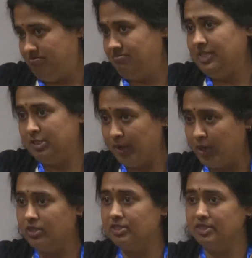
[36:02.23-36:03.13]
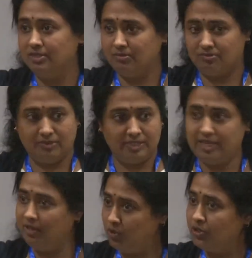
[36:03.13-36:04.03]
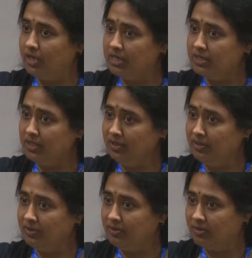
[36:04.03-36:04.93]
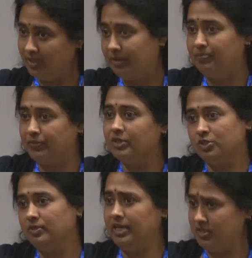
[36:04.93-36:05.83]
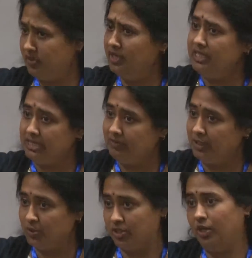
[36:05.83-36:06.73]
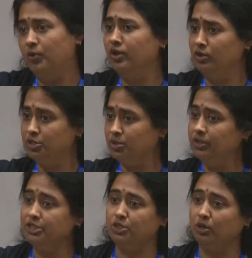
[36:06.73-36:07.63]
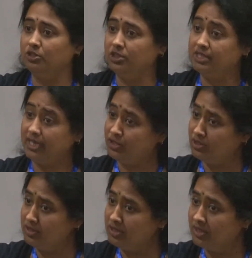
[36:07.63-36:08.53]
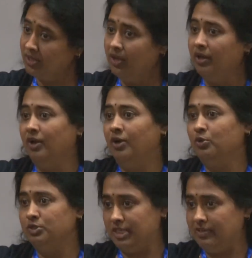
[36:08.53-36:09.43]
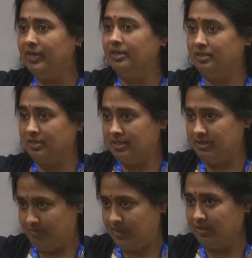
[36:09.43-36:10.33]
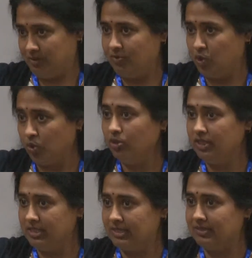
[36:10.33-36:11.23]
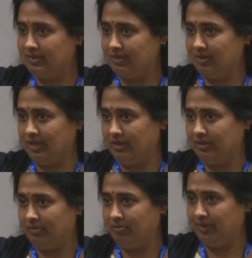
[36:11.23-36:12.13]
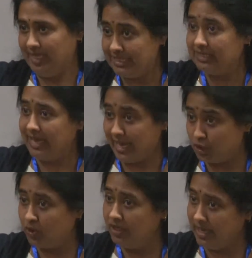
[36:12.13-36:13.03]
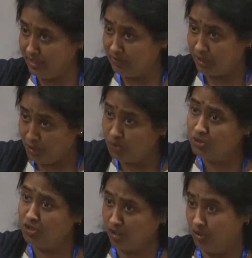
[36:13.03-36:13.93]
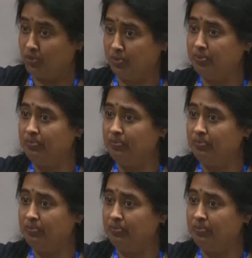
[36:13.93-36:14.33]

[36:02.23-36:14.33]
It's because this, is that what you're asking? Yeah. yeah. So that is one easy way to tell. You can also do histology sections to see whether this, the growth is, uh, is it actually getting reduced or no.